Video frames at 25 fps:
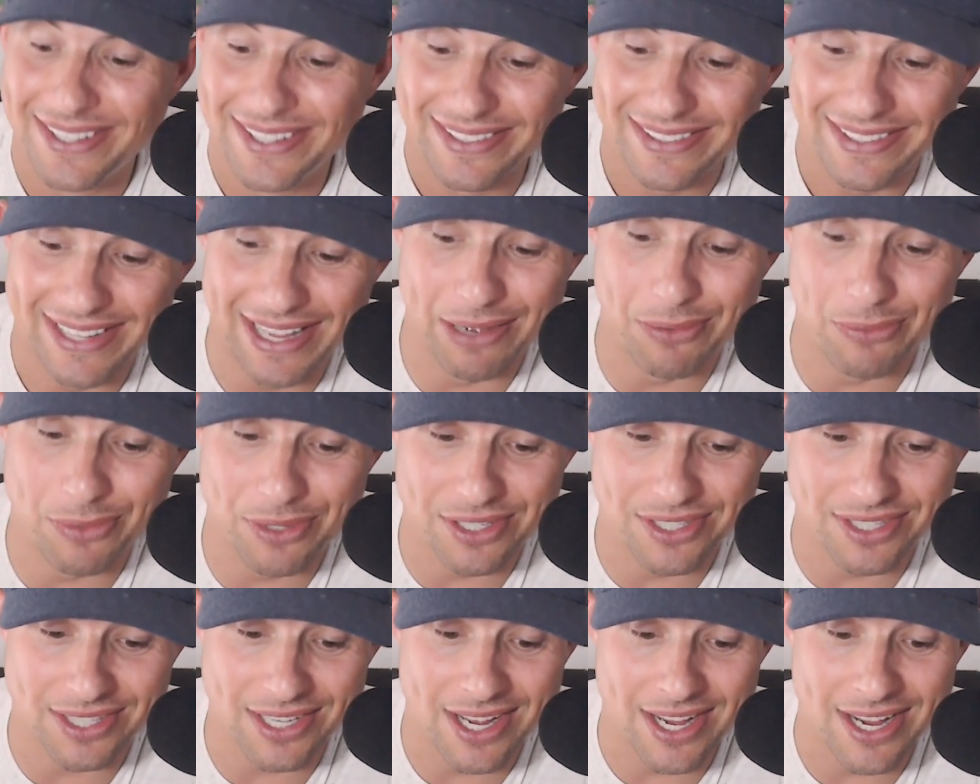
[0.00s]
that
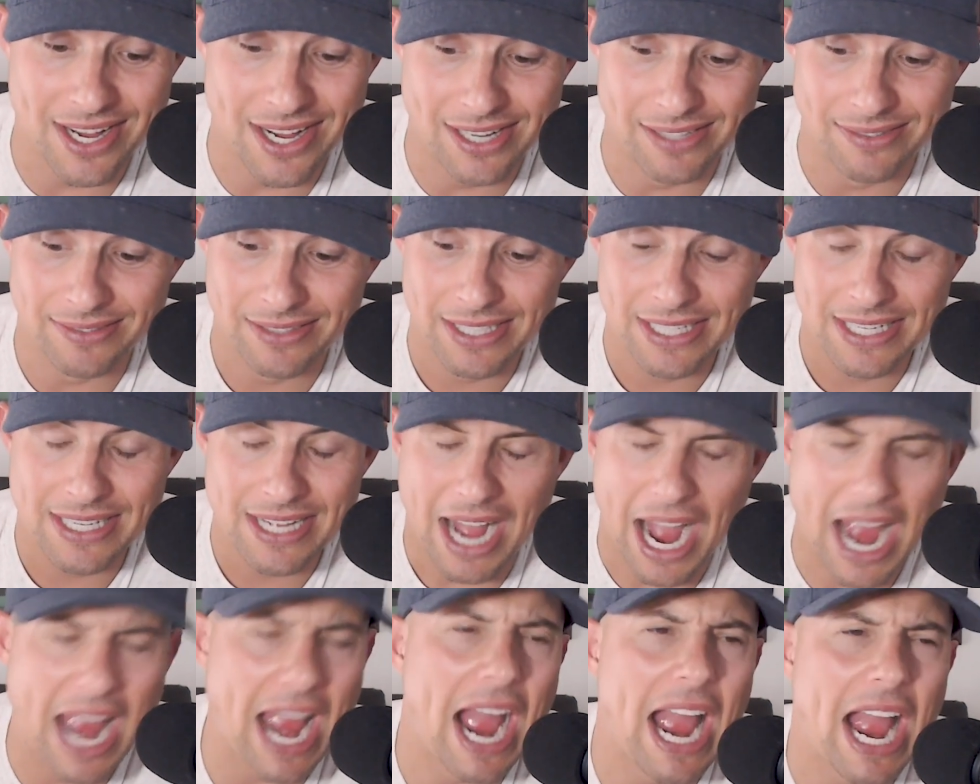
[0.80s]
was,
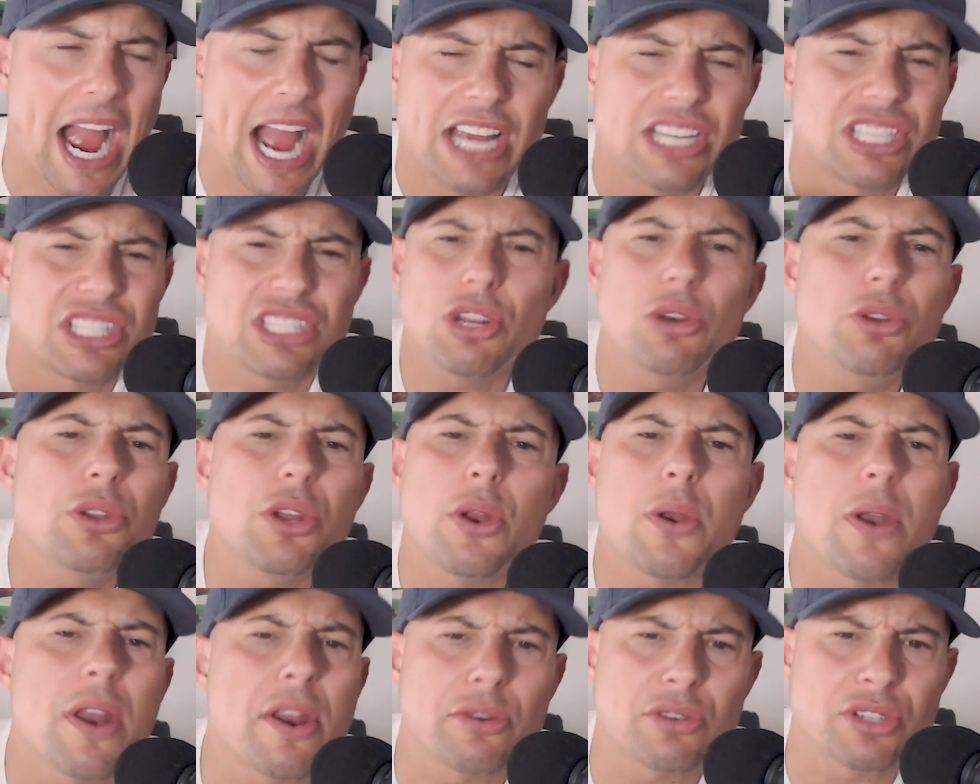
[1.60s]
I still
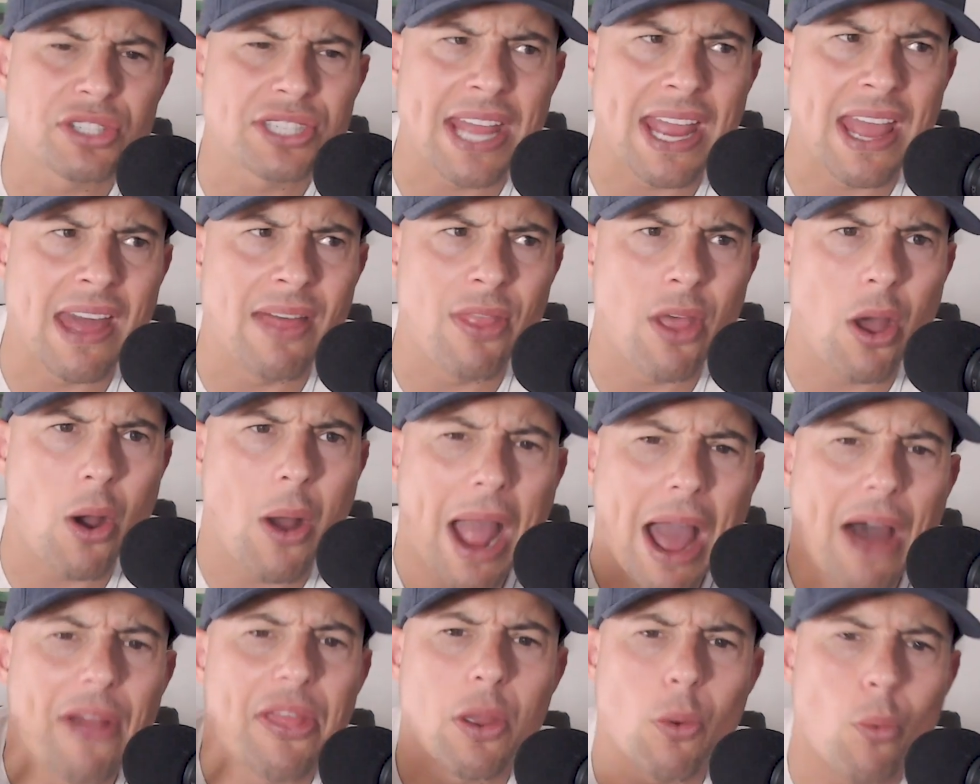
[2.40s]
don't understand, though,
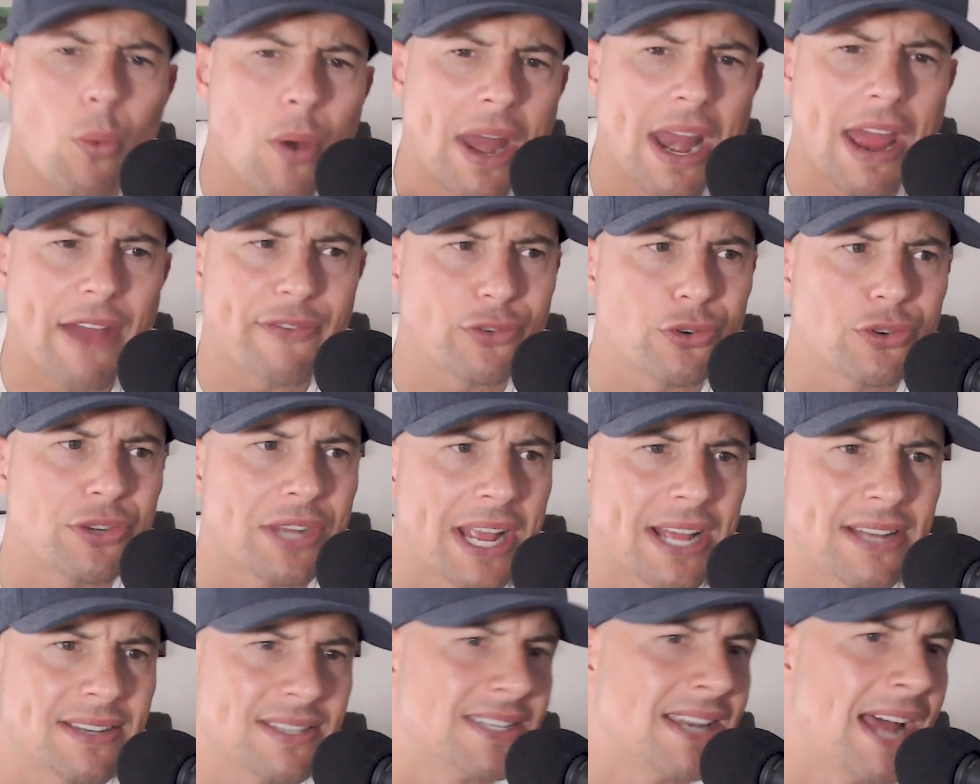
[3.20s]
how they went after
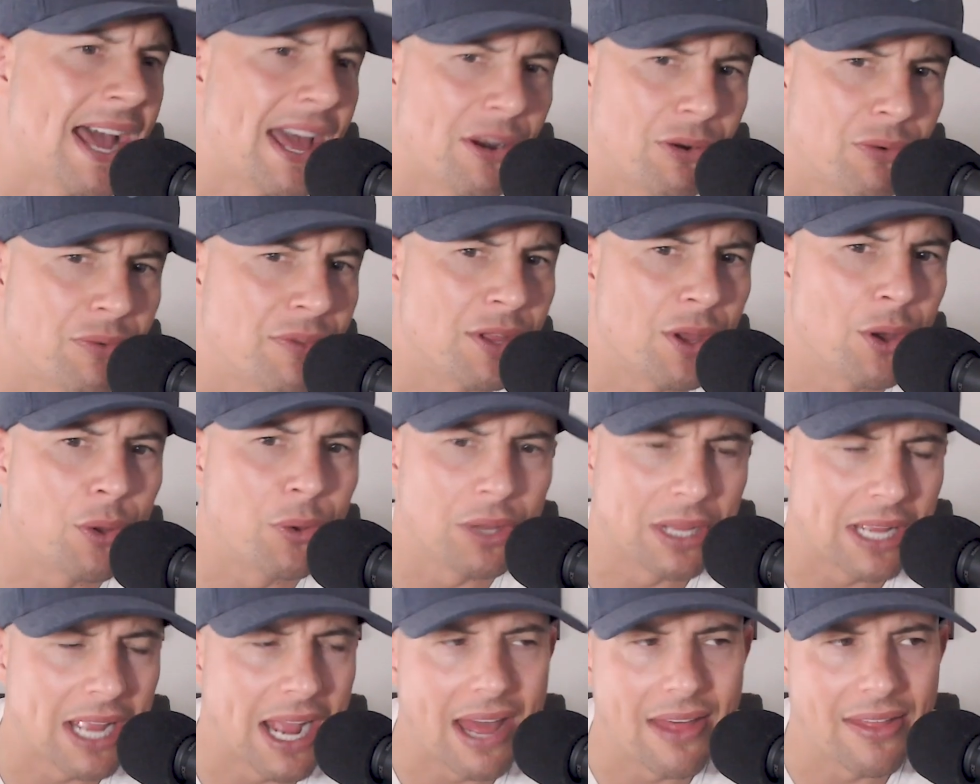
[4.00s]
Dan Snyder and the
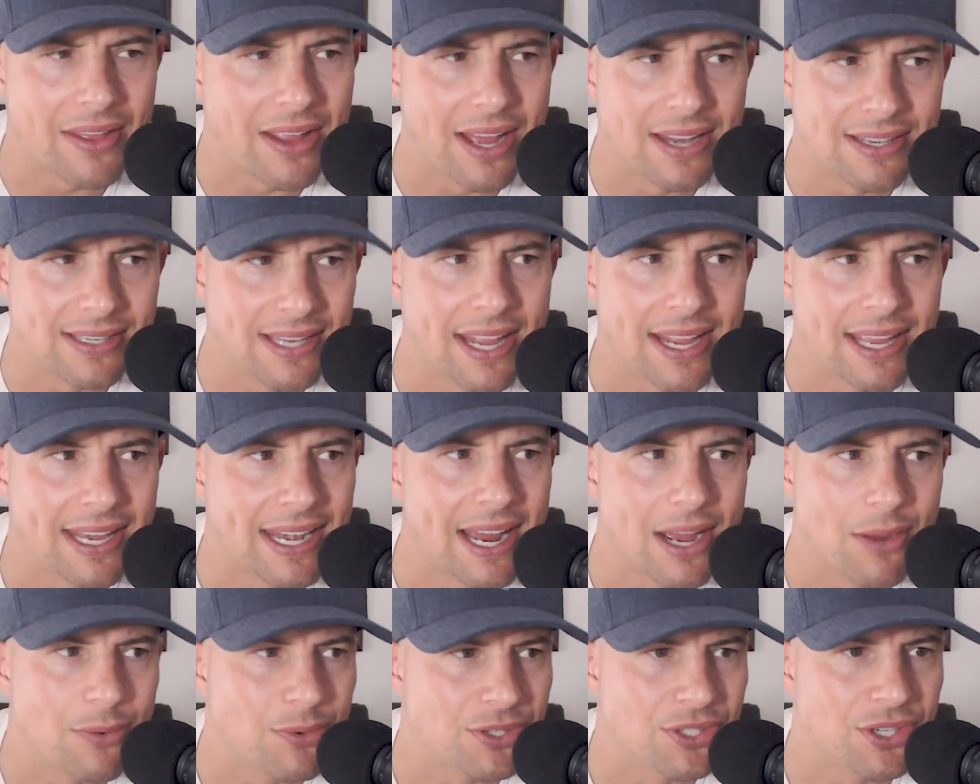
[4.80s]
only guy that got taken
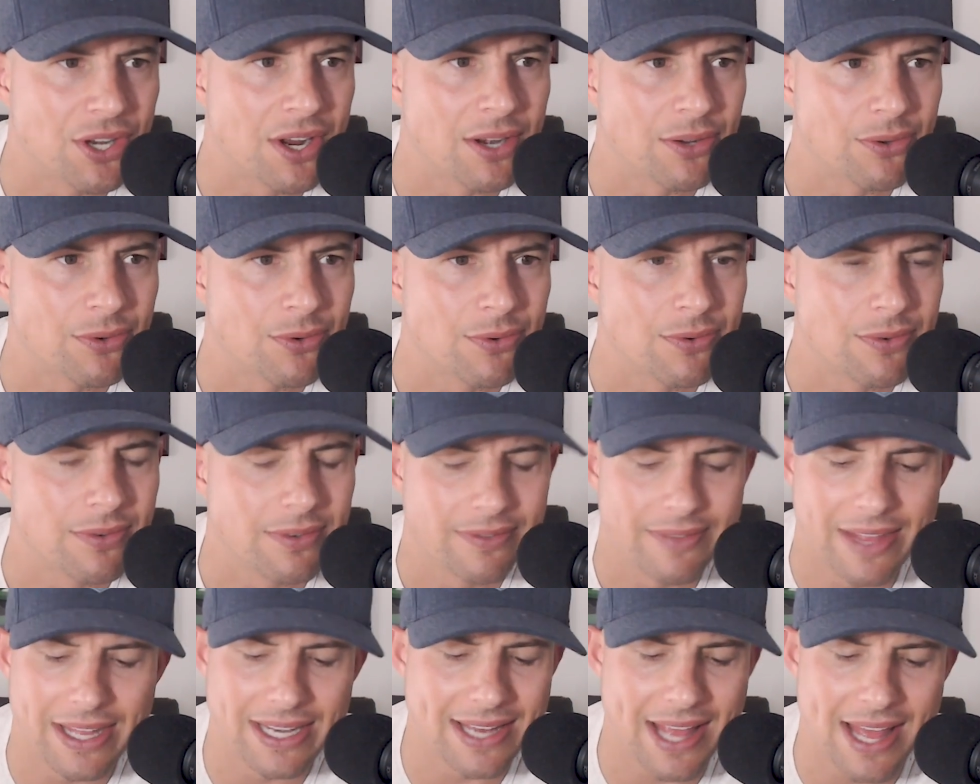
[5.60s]
out was Jon Gruden.
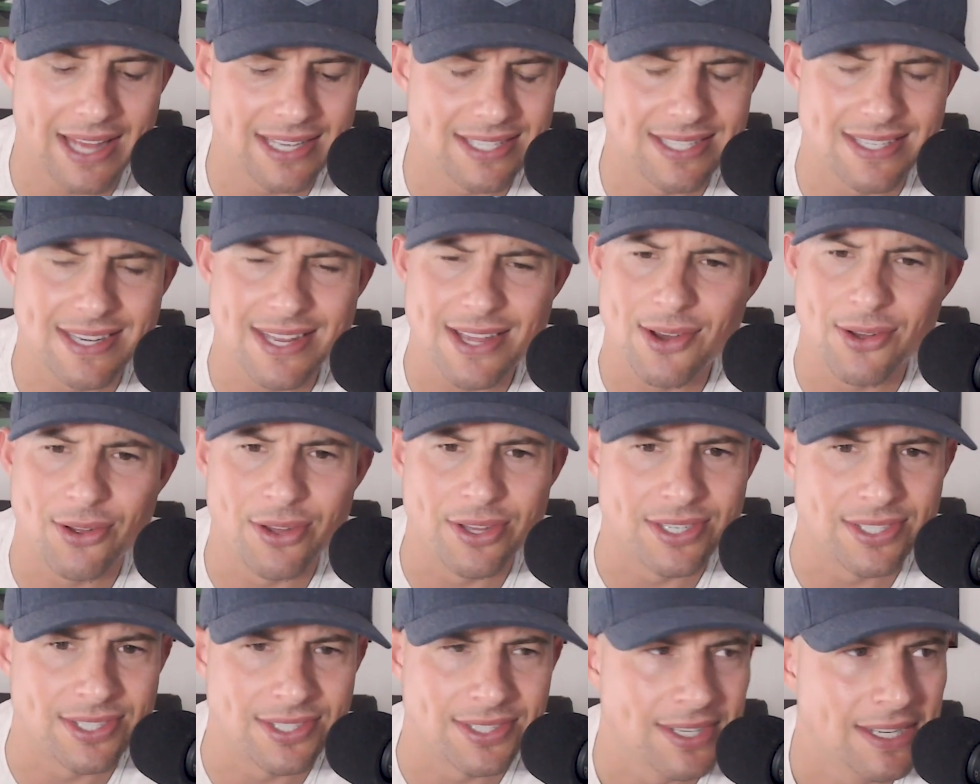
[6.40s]
That still
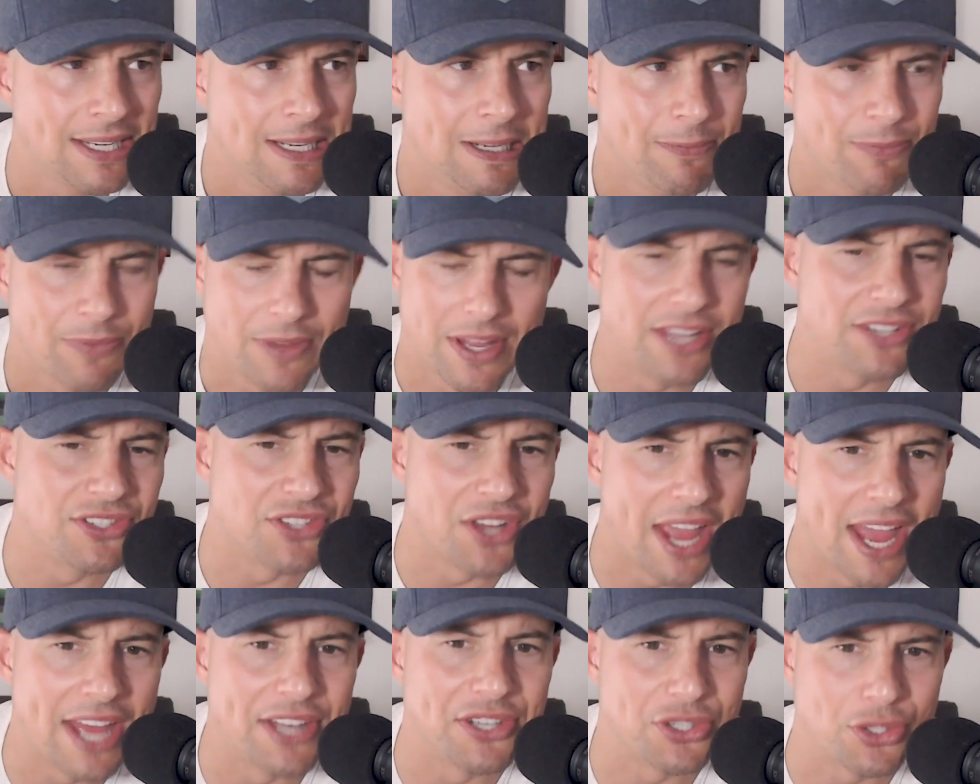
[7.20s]
is
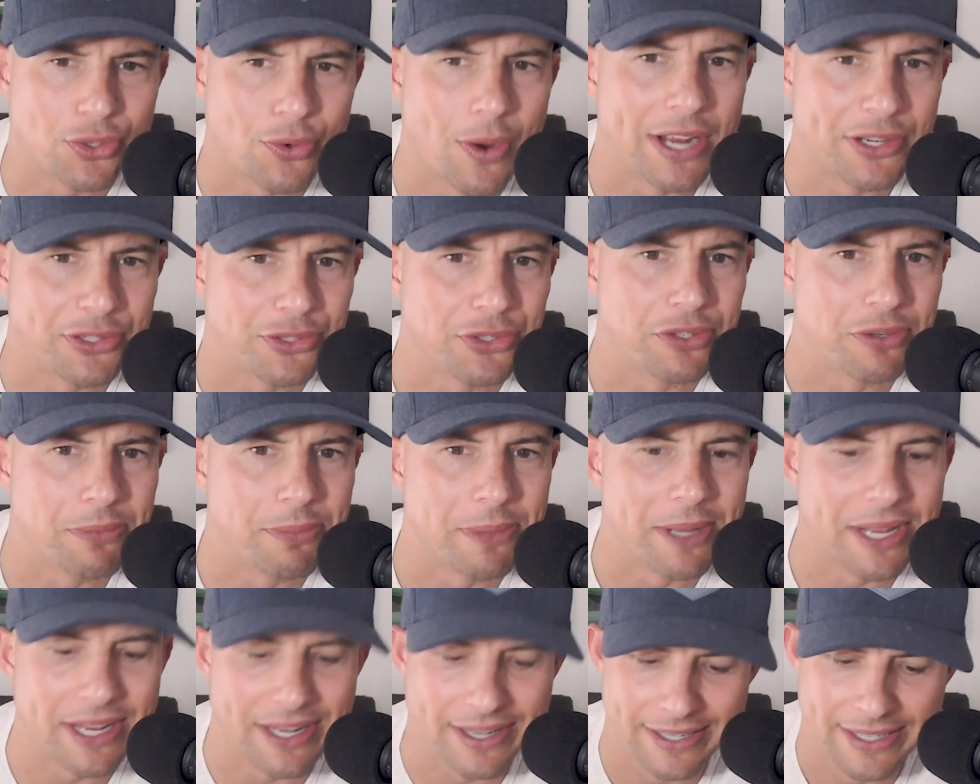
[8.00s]
a head scratcher to
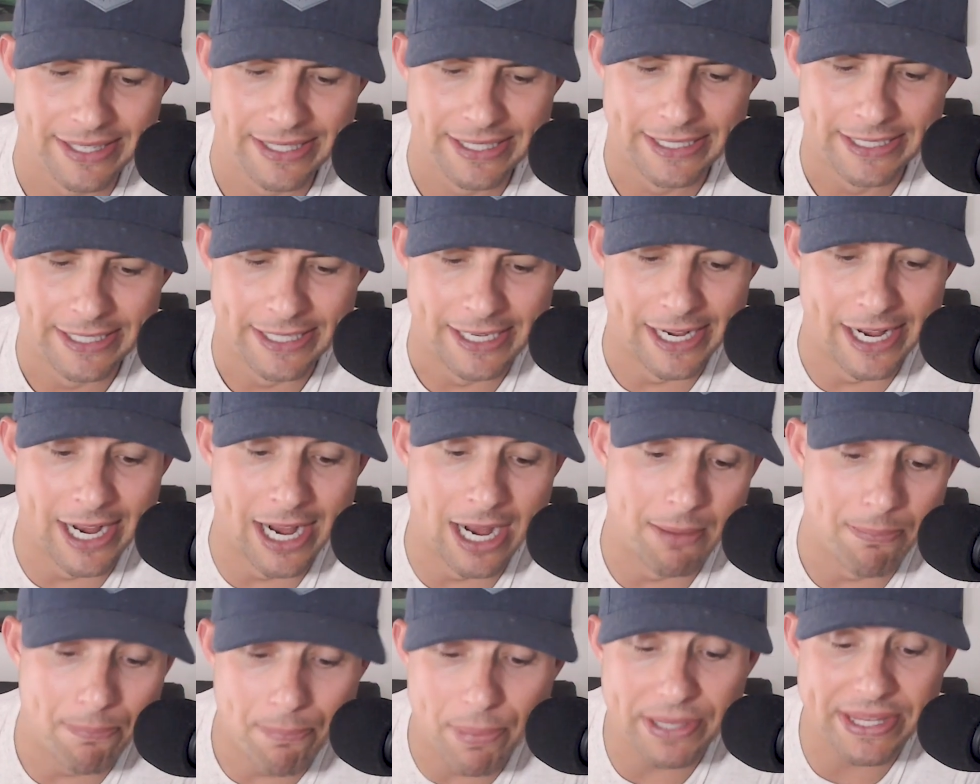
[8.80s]
me.
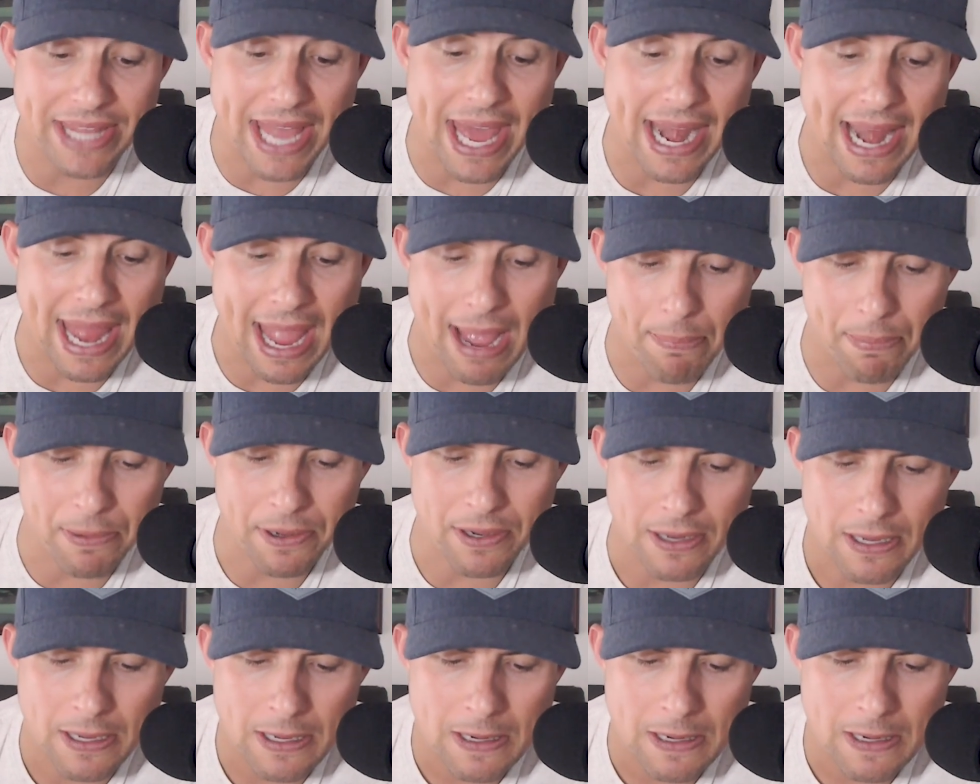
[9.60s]
But that happened.